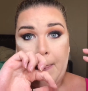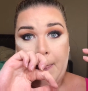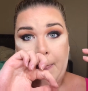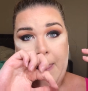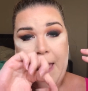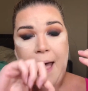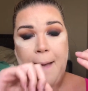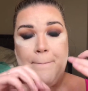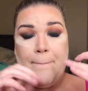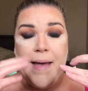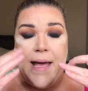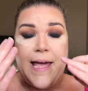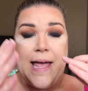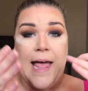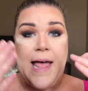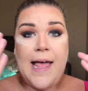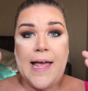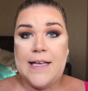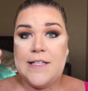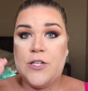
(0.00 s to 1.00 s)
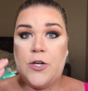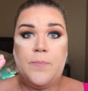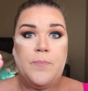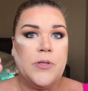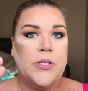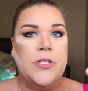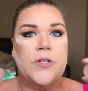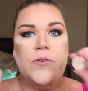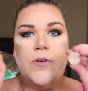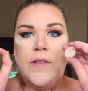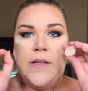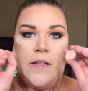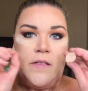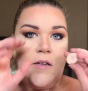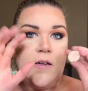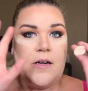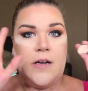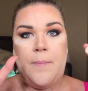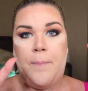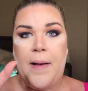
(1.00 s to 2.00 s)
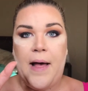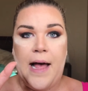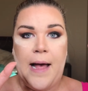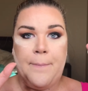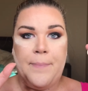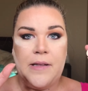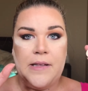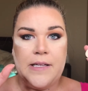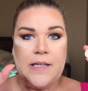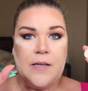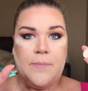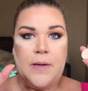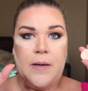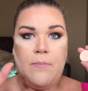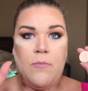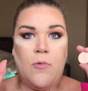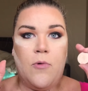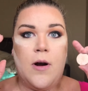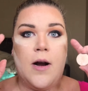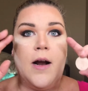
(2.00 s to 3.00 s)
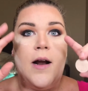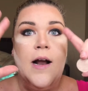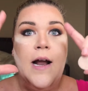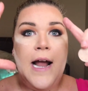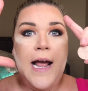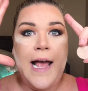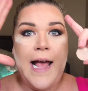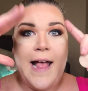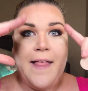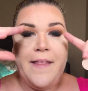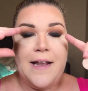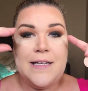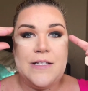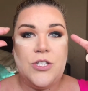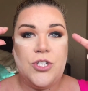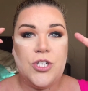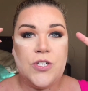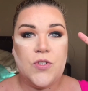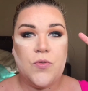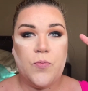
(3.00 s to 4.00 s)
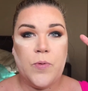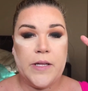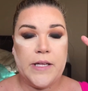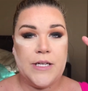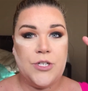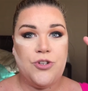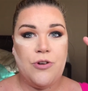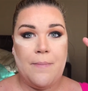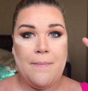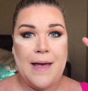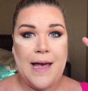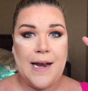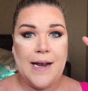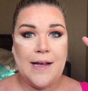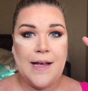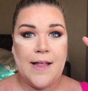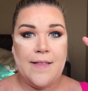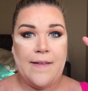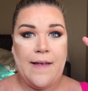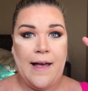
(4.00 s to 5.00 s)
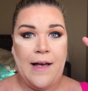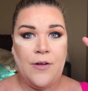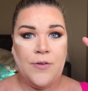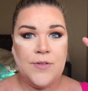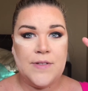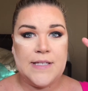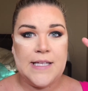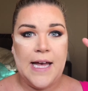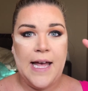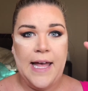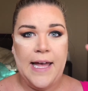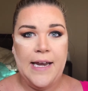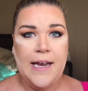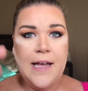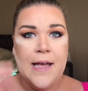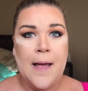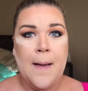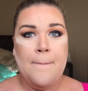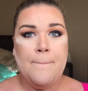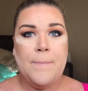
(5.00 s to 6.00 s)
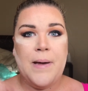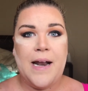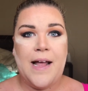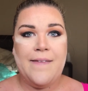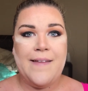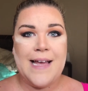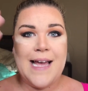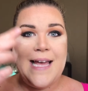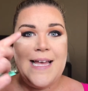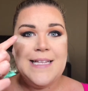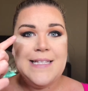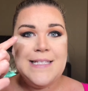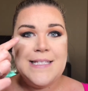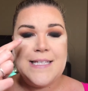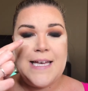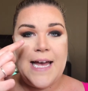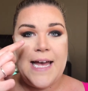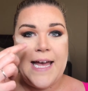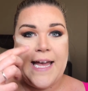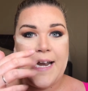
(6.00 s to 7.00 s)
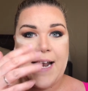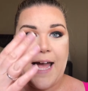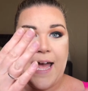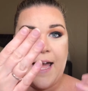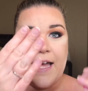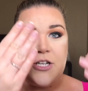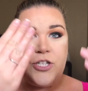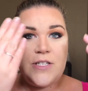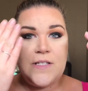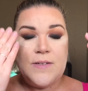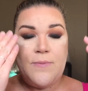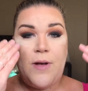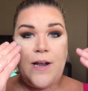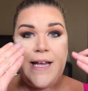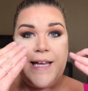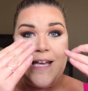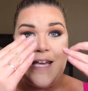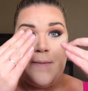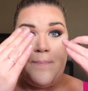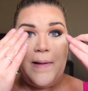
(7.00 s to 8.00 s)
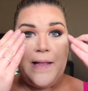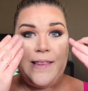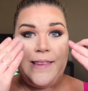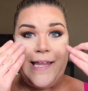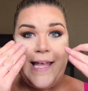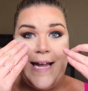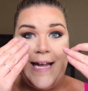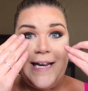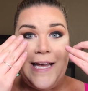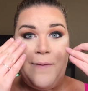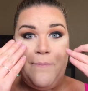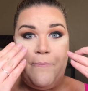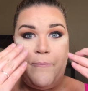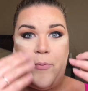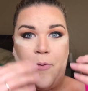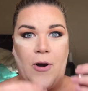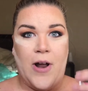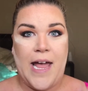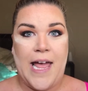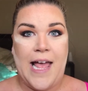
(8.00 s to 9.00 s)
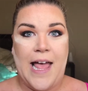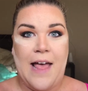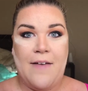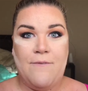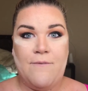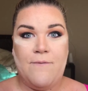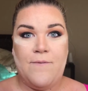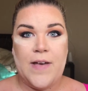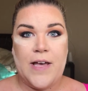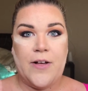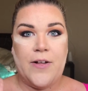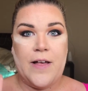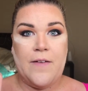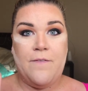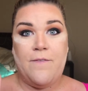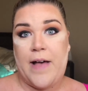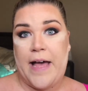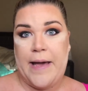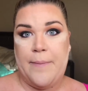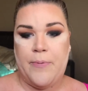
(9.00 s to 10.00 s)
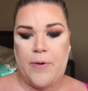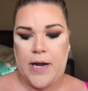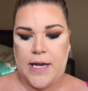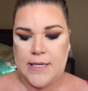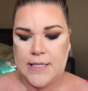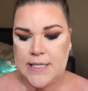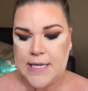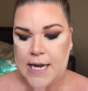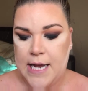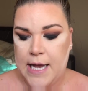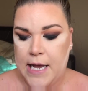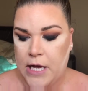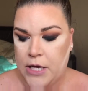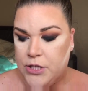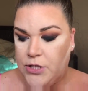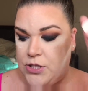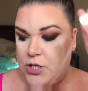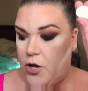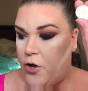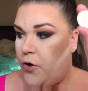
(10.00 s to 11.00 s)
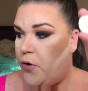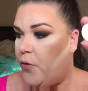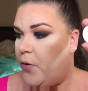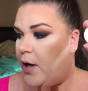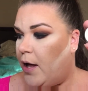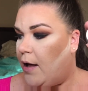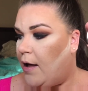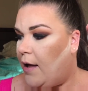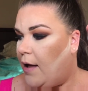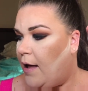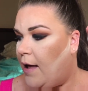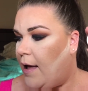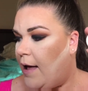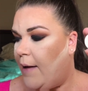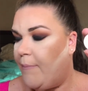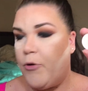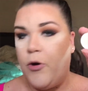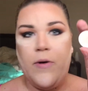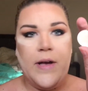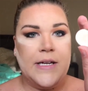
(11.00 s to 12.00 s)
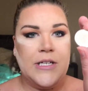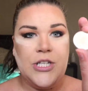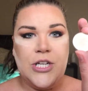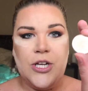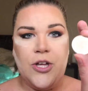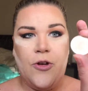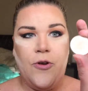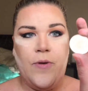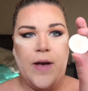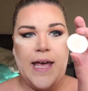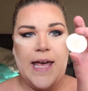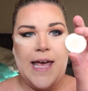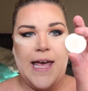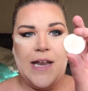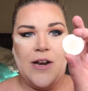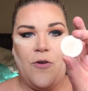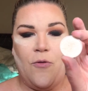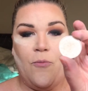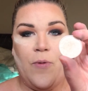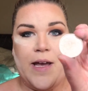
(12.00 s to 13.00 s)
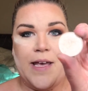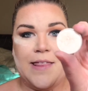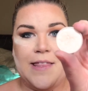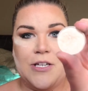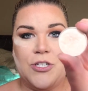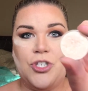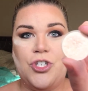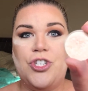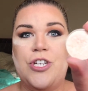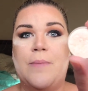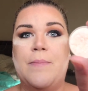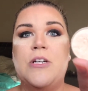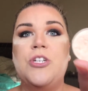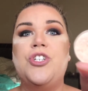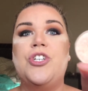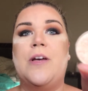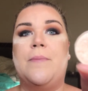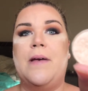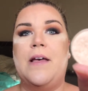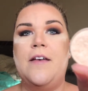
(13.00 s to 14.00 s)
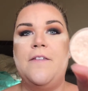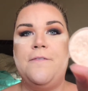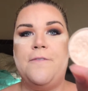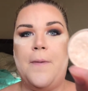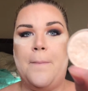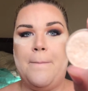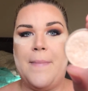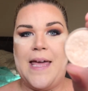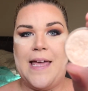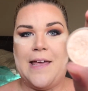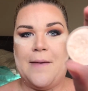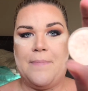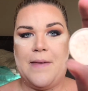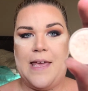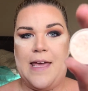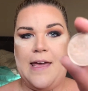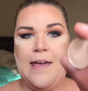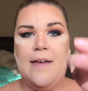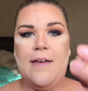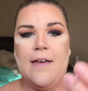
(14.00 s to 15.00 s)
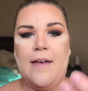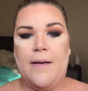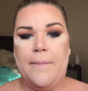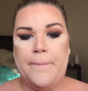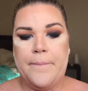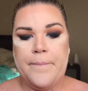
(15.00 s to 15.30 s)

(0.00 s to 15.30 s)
that my eyes are blue and that they're gonna pop a little bit more, and then it's just really dramatic on the outside. But on the inside, I just wanna keep it light and bright and very vibrant. So I'm going to go in with Shimma Shimma from Makeup Geek.